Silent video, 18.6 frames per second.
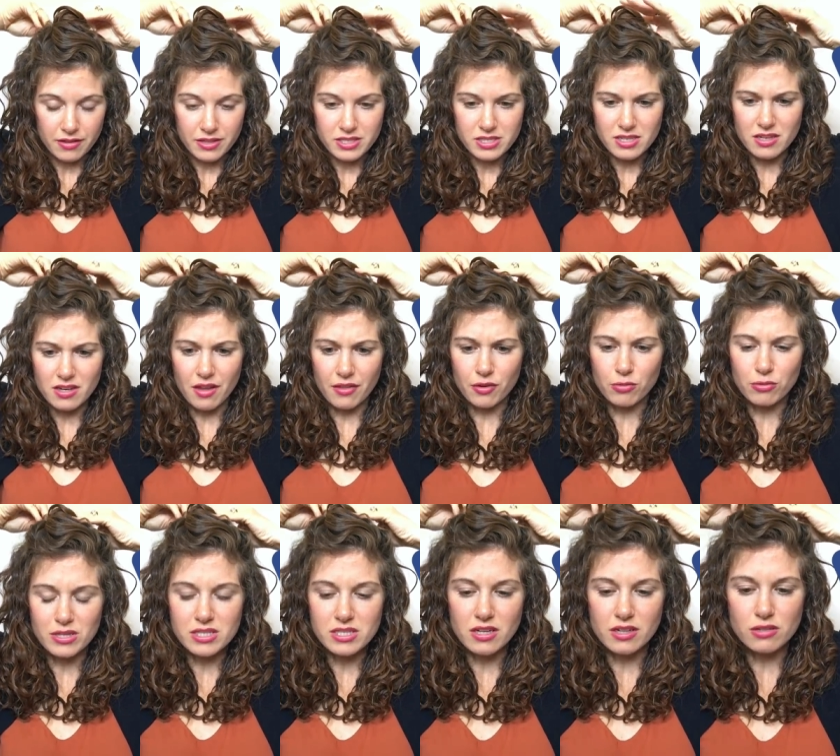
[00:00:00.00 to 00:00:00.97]
This is another
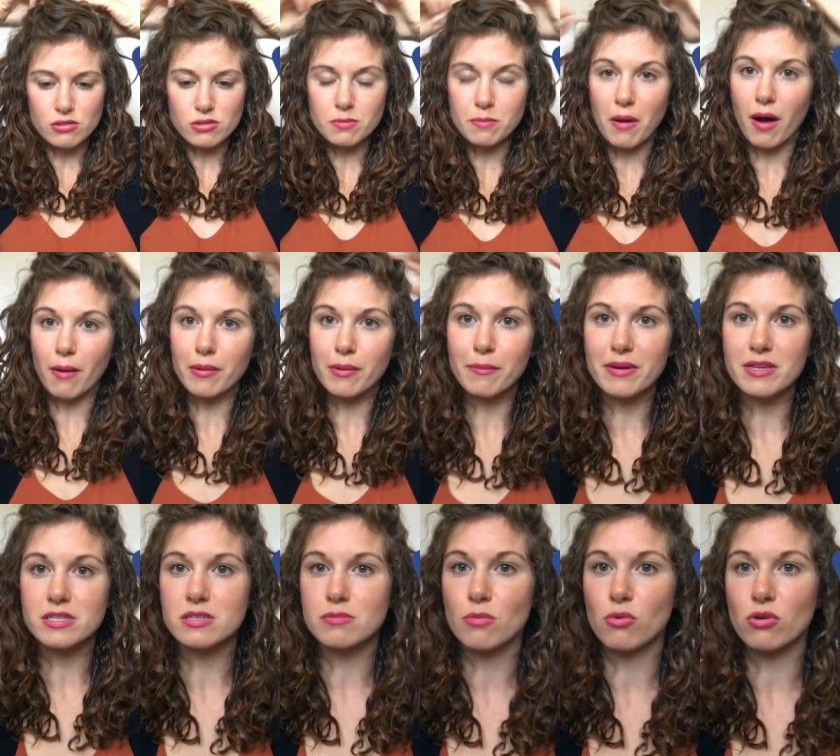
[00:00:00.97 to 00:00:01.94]
reason I use bobby
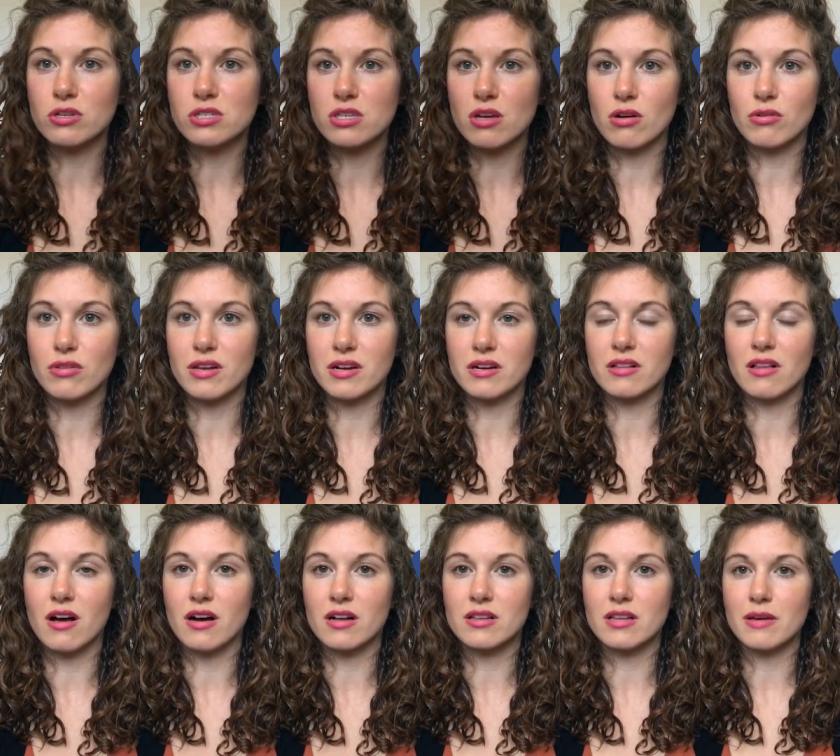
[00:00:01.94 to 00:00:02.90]
pins more so than a
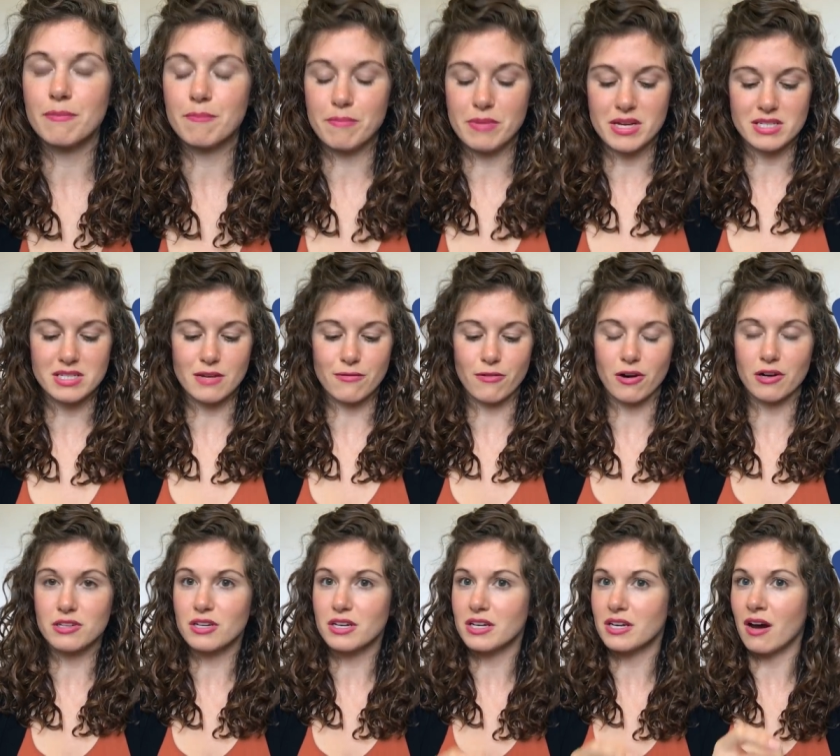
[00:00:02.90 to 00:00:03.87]
claw clip, because I
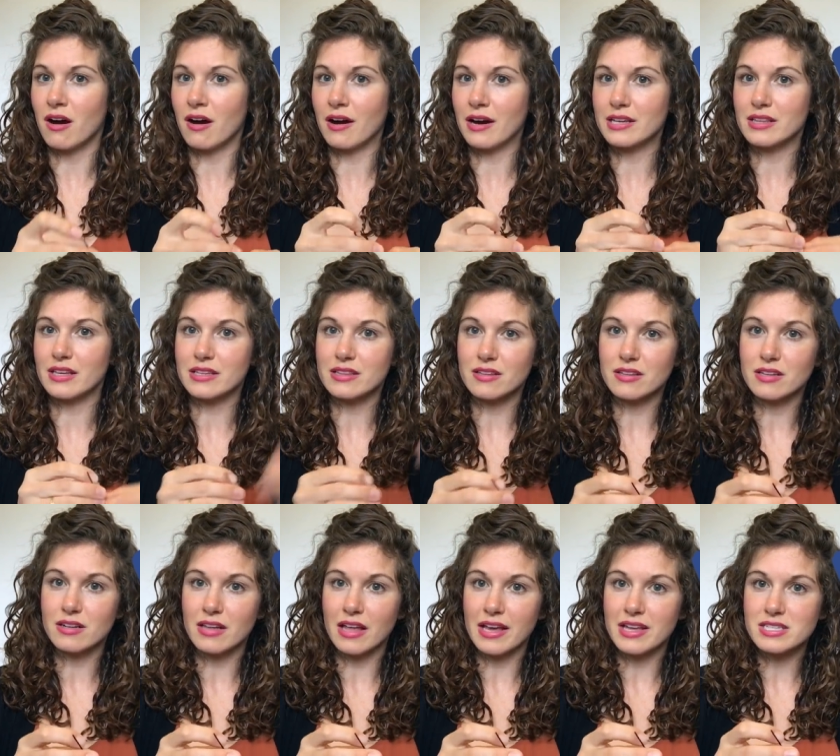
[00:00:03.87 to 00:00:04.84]
find you can hide like the
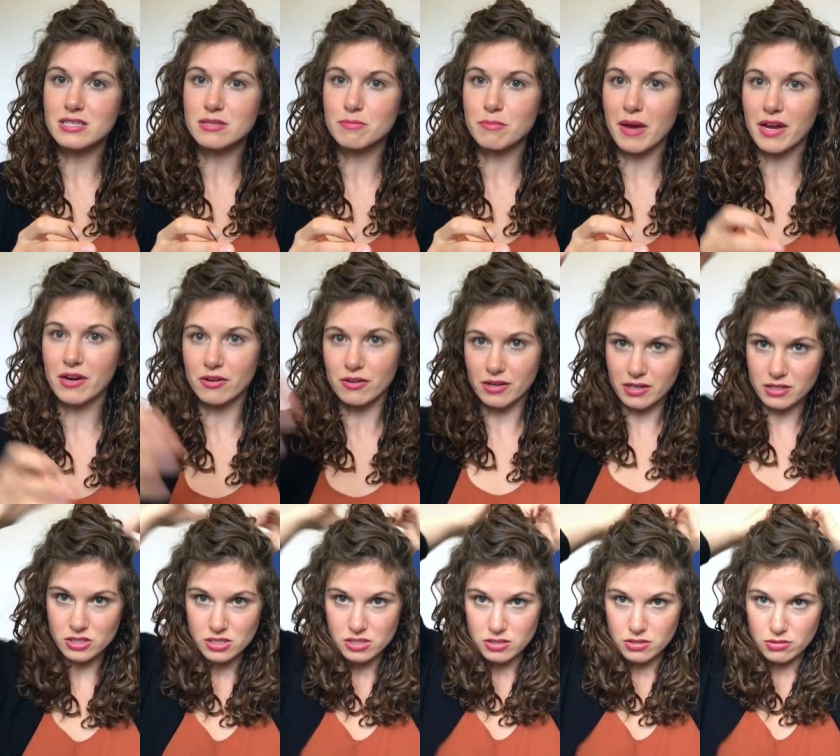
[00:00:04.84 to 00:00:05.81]
little ends better and
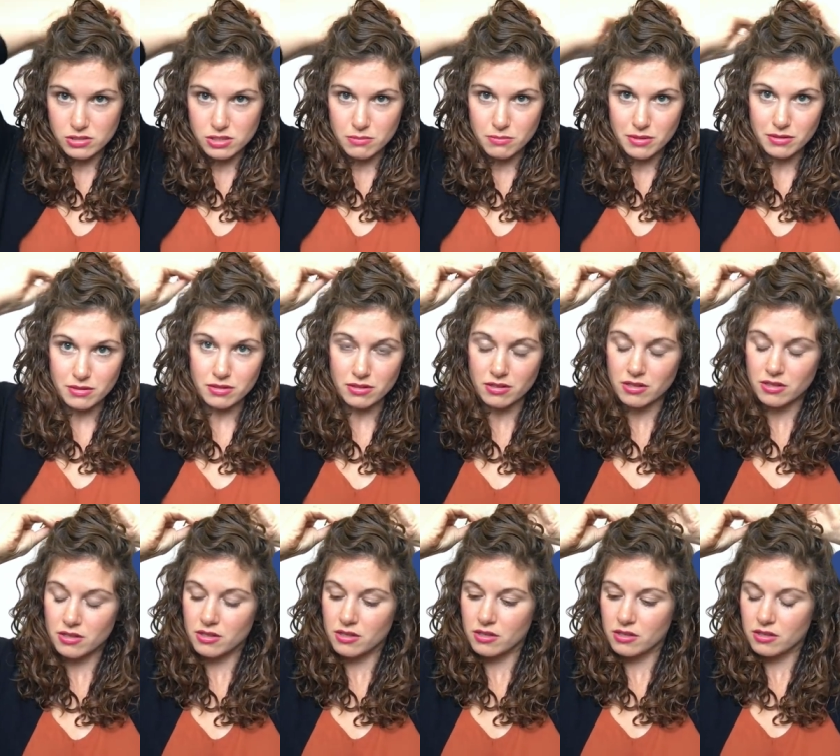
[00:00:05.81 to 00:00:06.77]
it just looks a bit
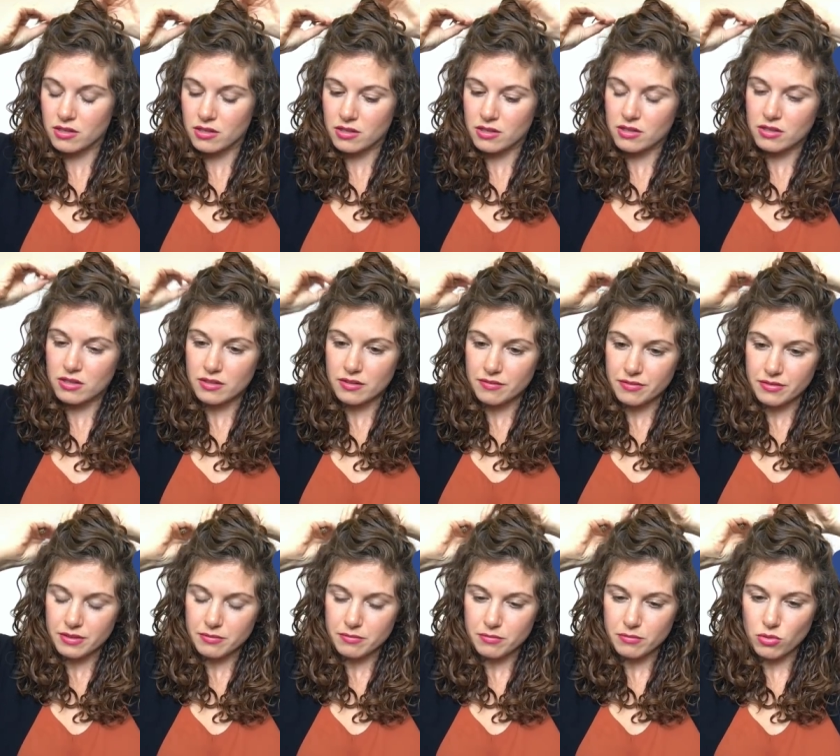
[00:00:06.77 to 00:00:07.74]

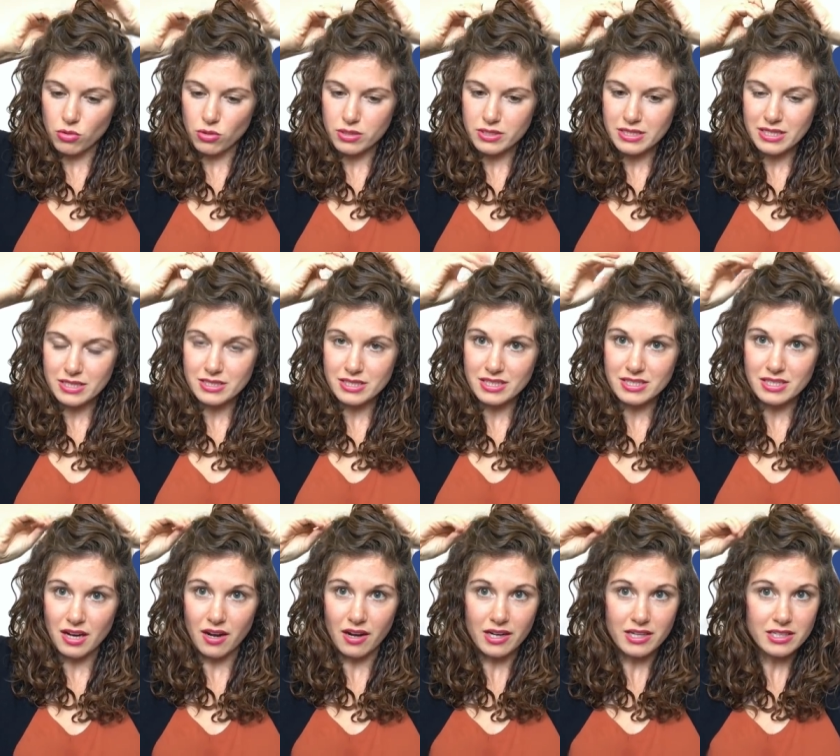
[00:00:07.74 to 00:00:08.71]
more neat and
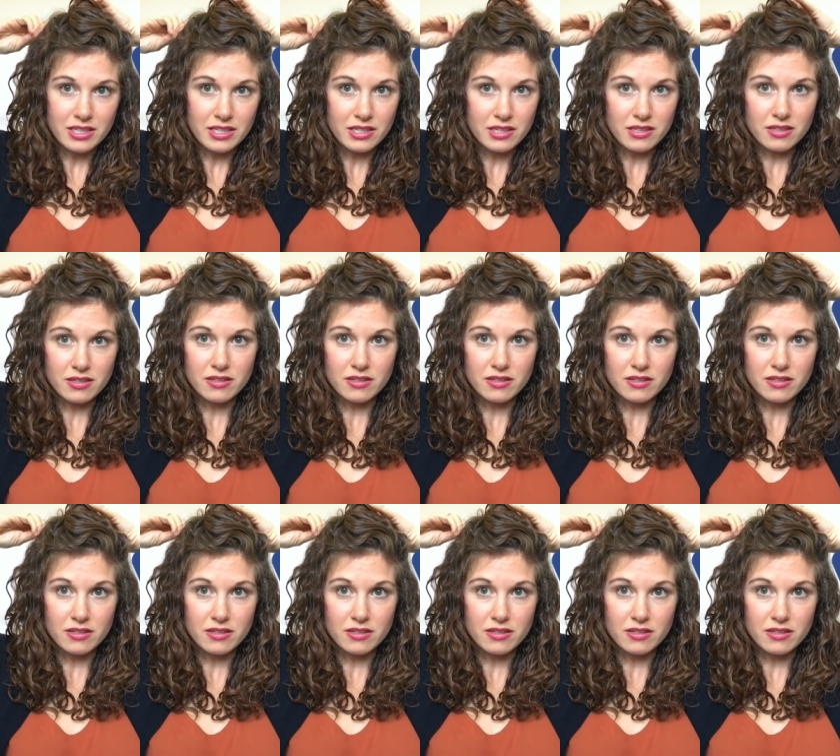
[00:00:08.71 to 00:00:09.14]
tidy.